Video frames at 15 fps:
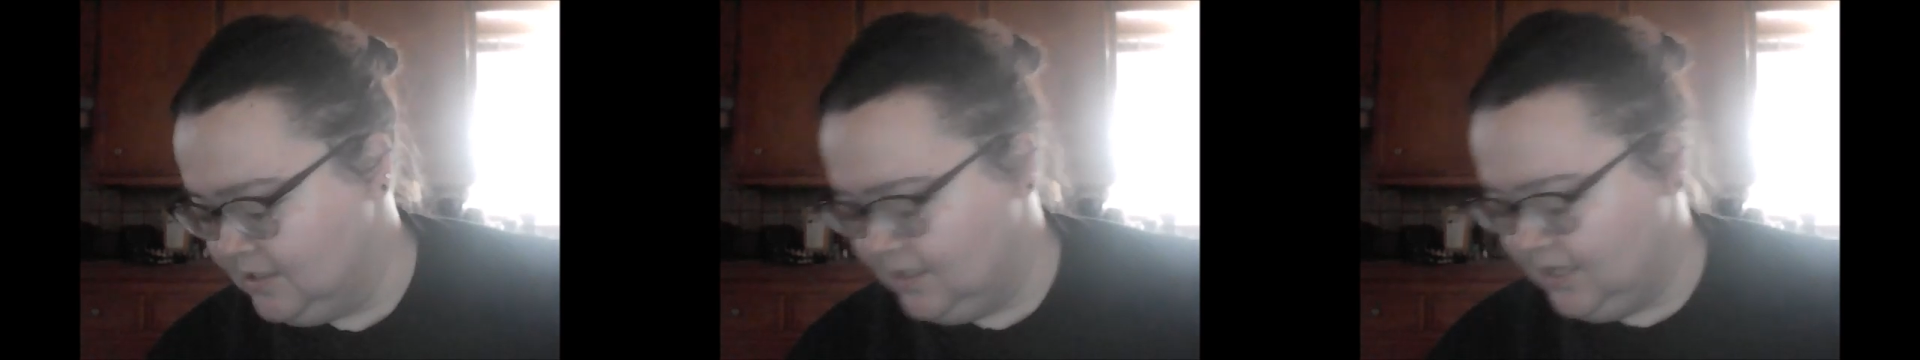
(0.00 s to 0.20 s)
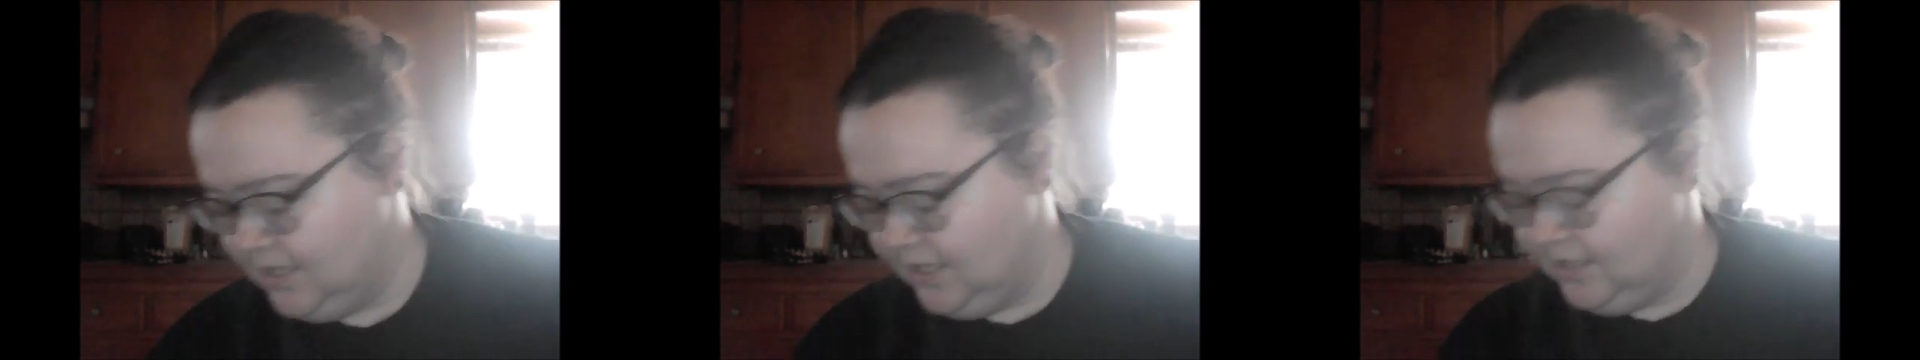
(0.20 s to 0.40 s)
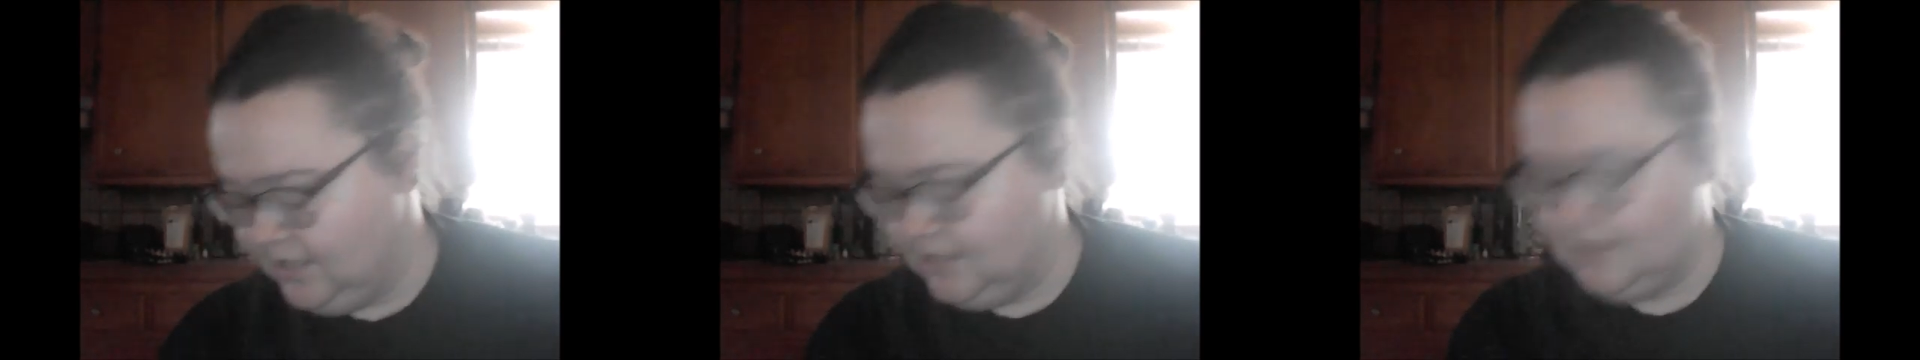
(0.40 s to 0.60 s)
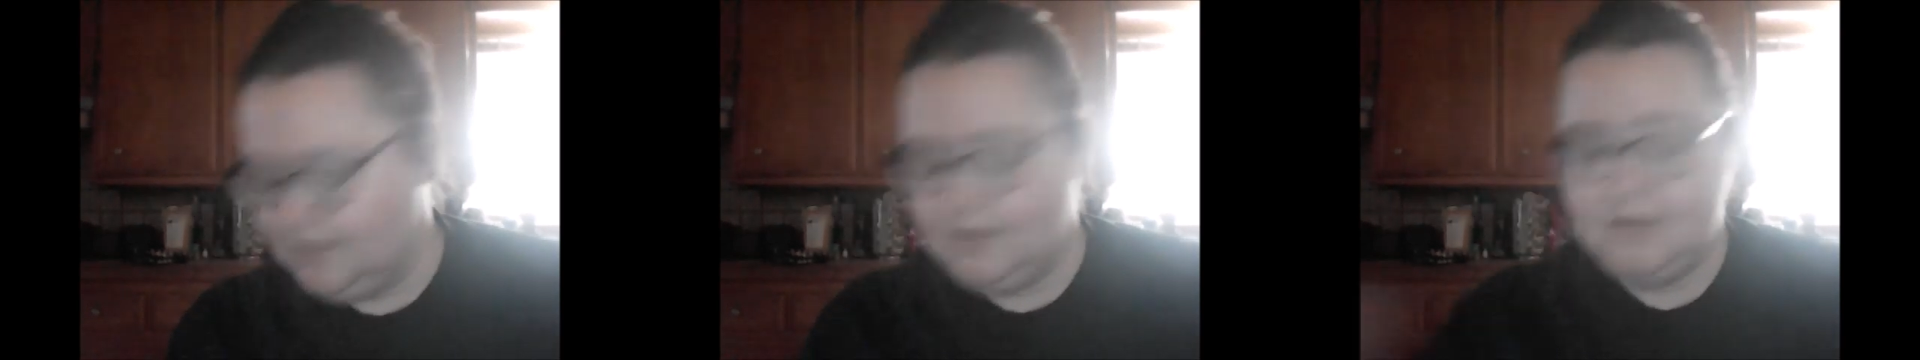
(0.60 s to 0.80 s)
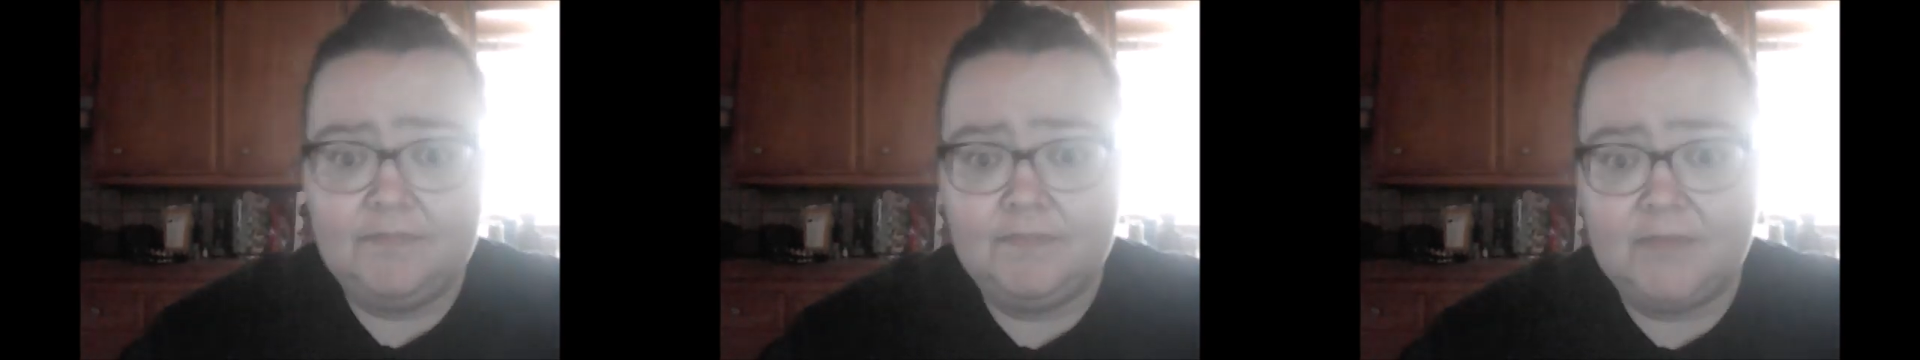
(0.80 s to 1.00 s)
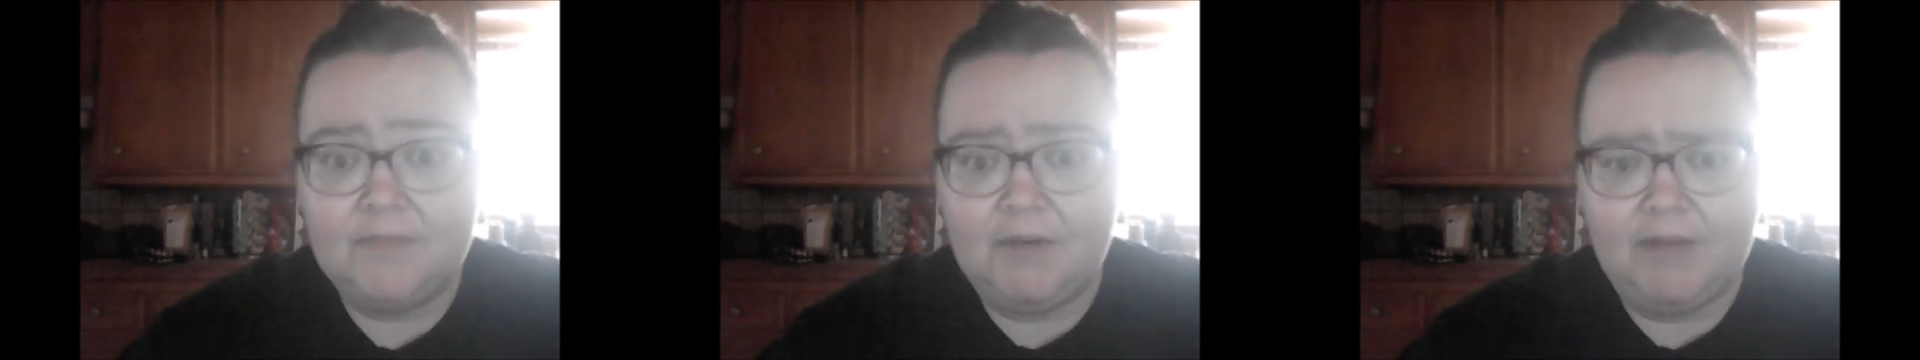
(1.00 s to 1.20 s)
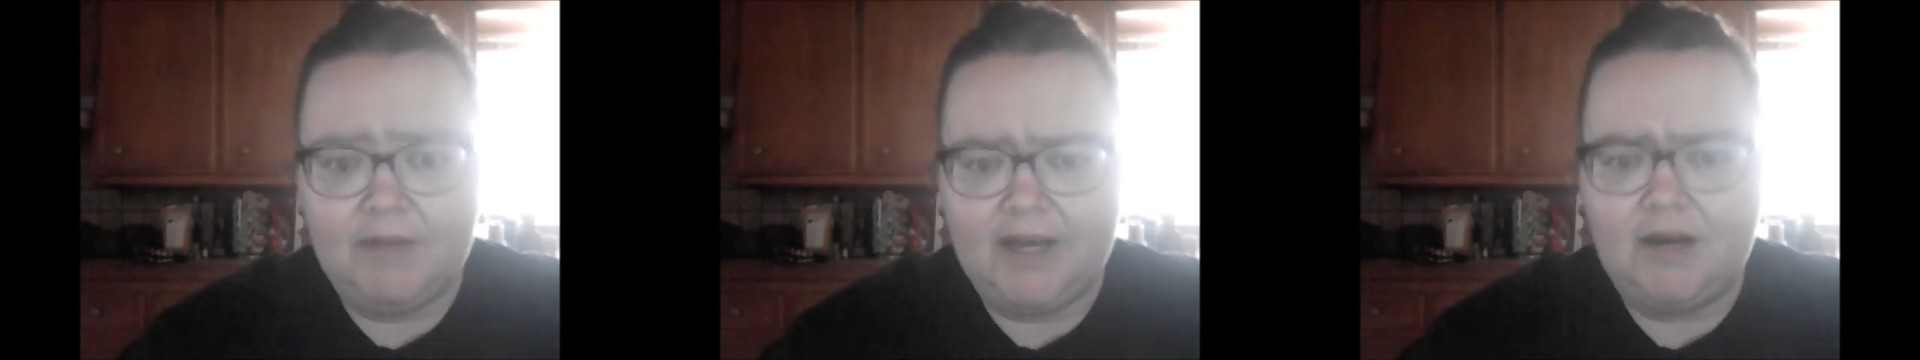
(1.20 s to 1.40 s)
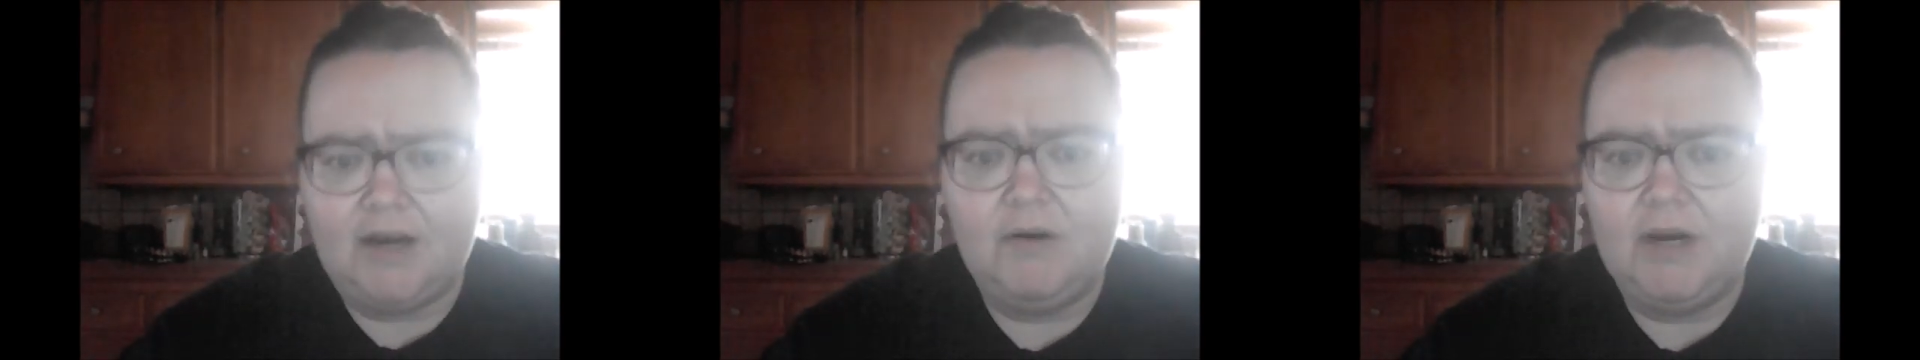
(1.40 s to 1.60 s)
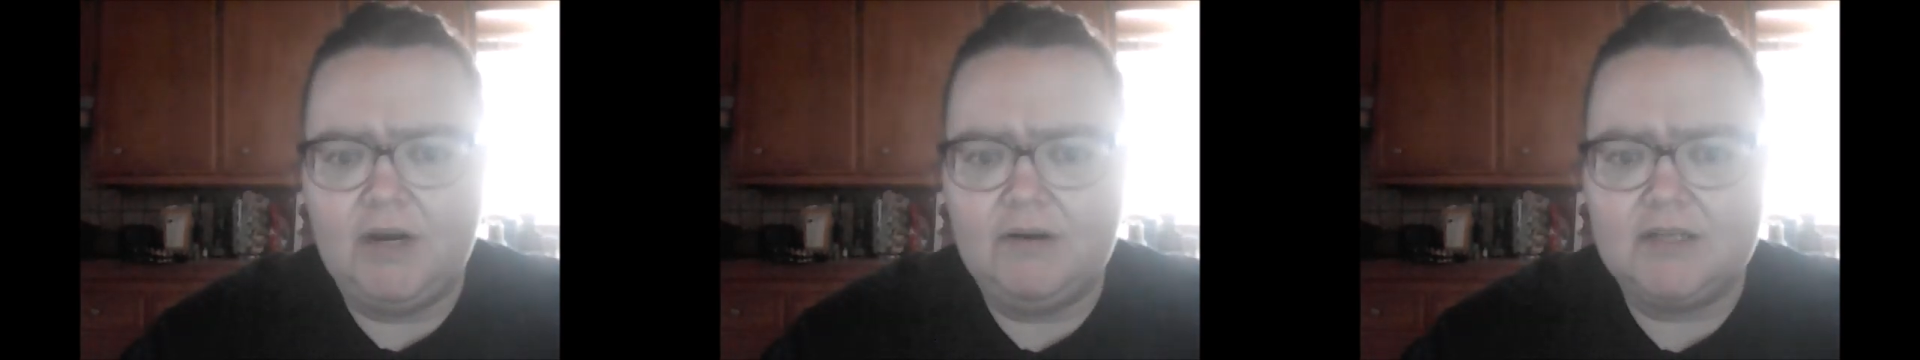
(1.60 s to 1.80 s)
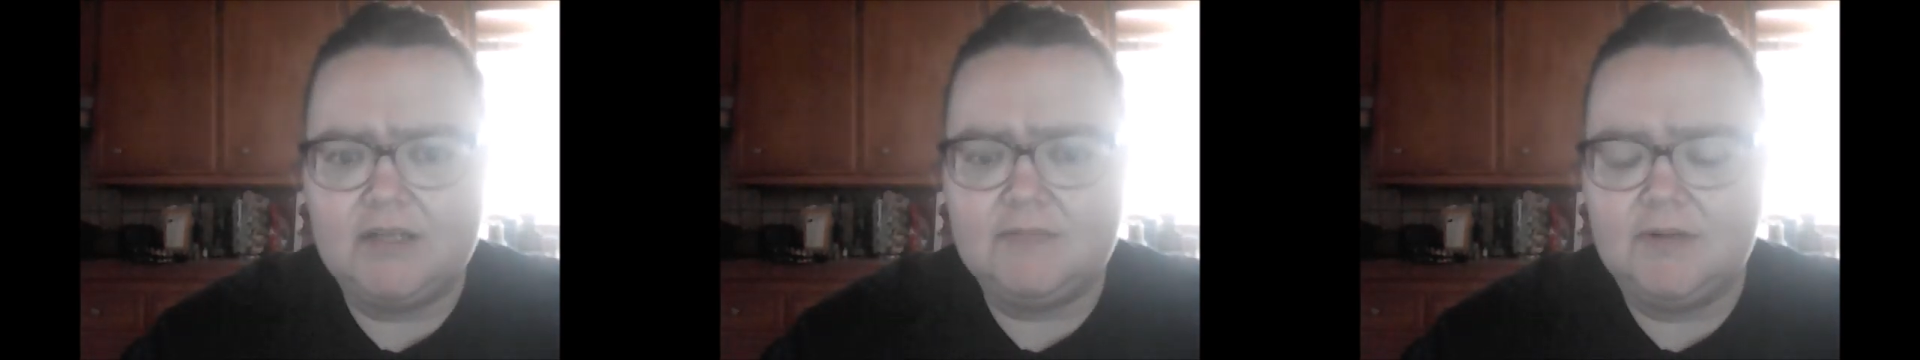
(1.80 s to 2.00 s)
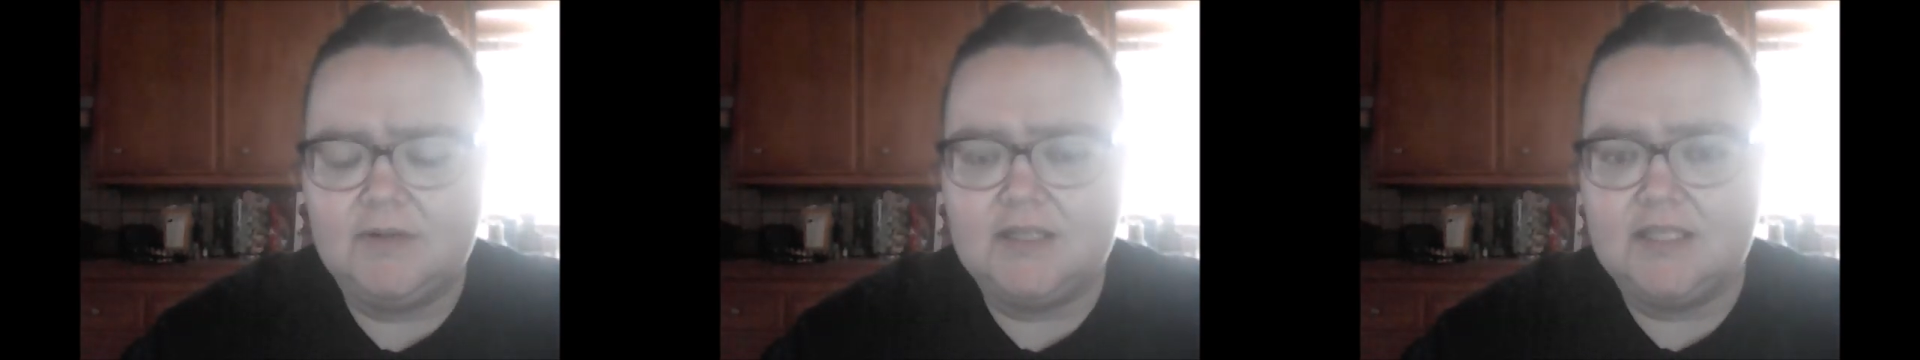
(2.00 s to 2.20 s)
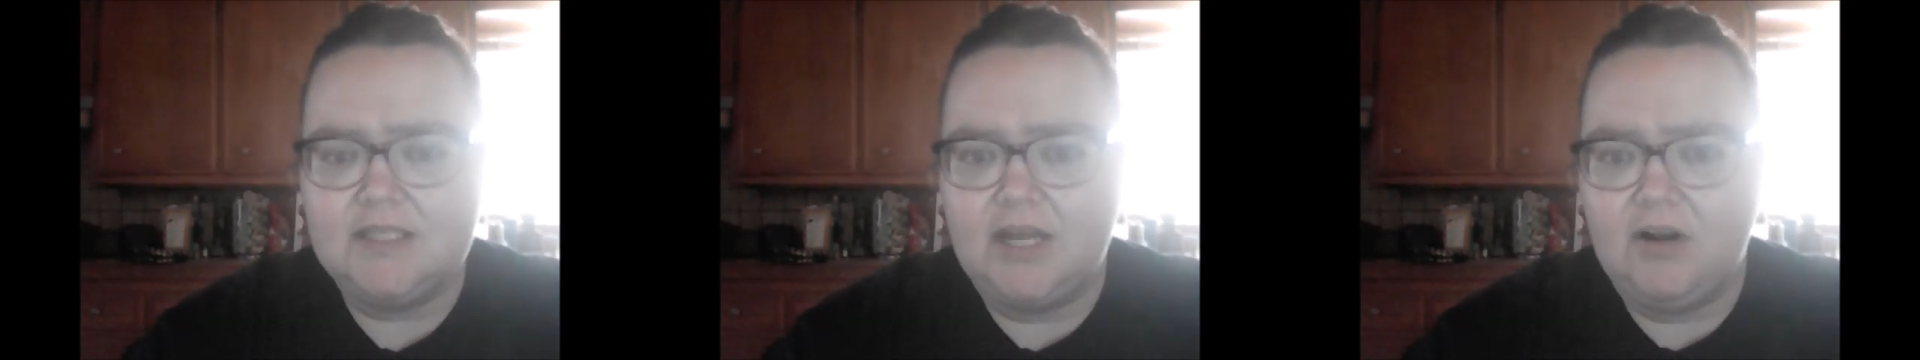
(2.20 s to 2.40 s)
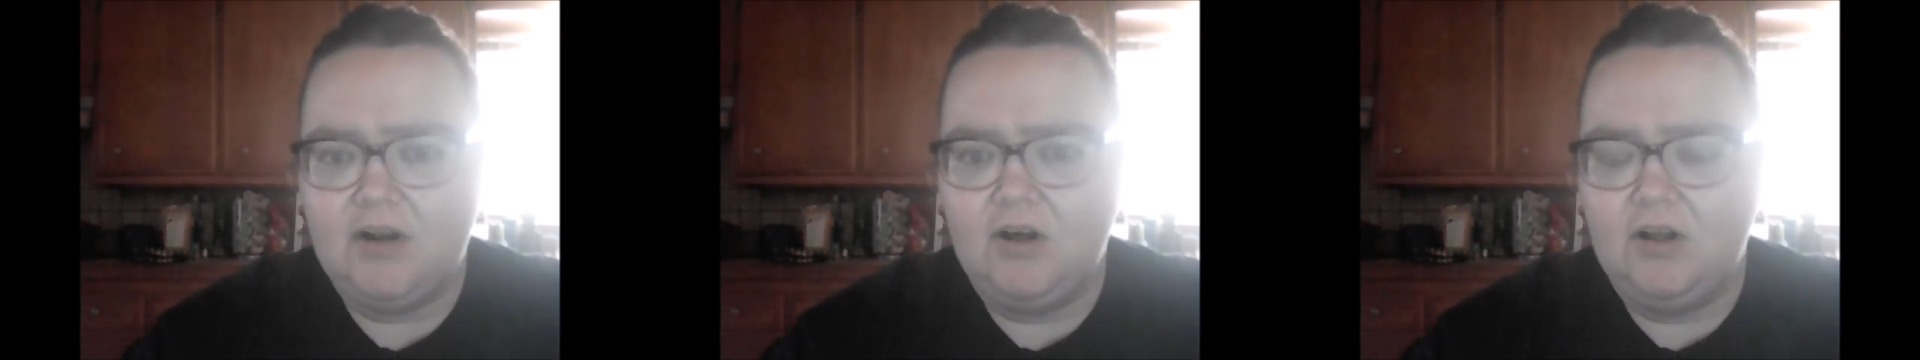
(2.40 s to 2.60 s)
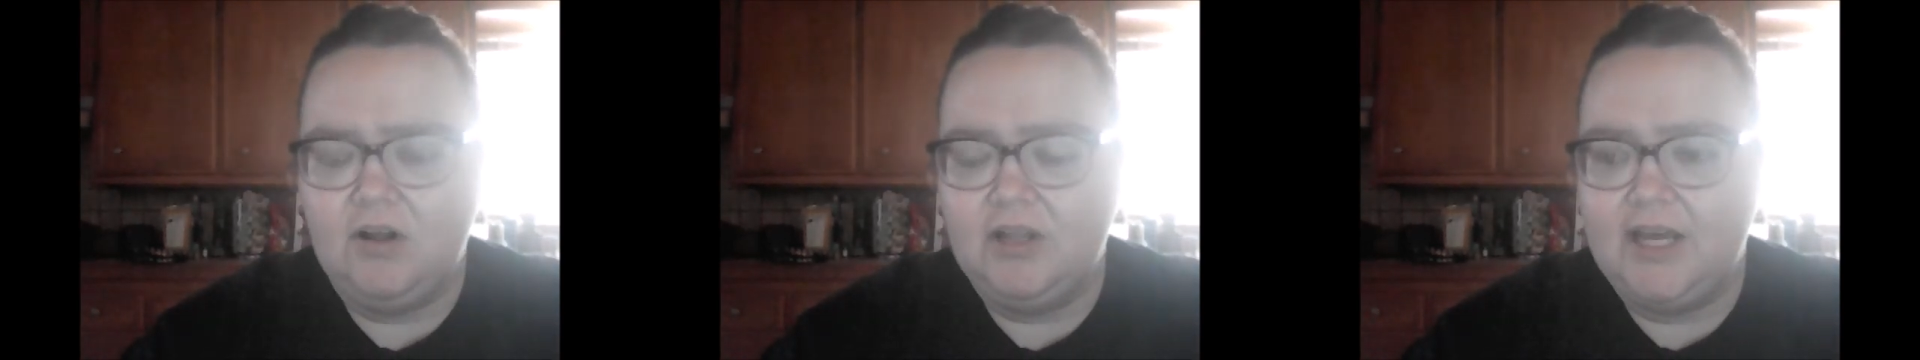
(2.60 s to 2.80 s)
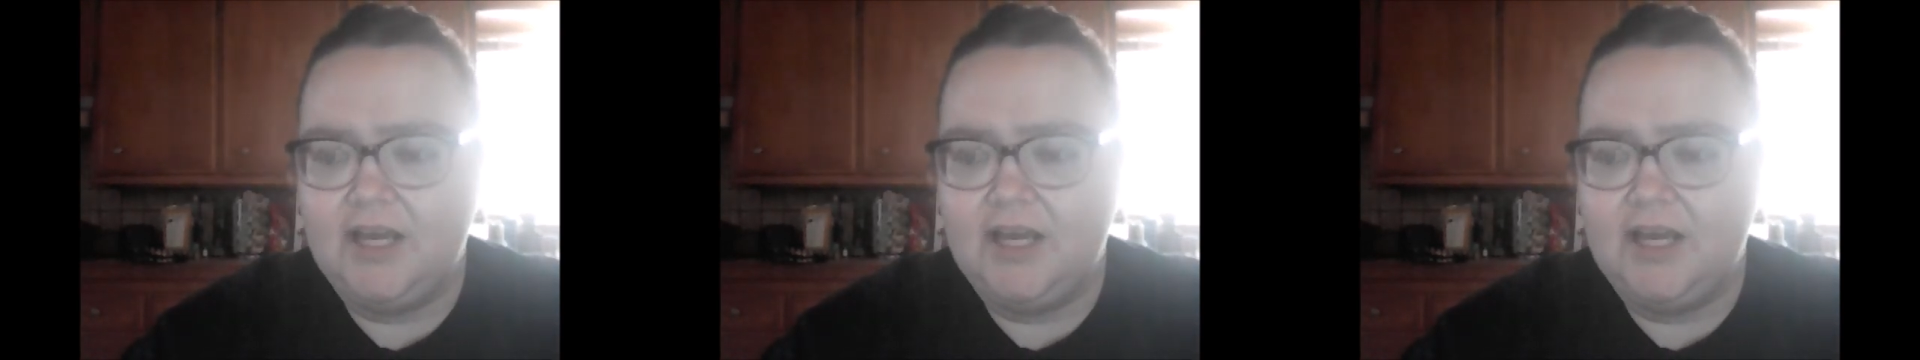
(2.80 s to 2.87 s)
and they were like, oh, I don't experience that at all.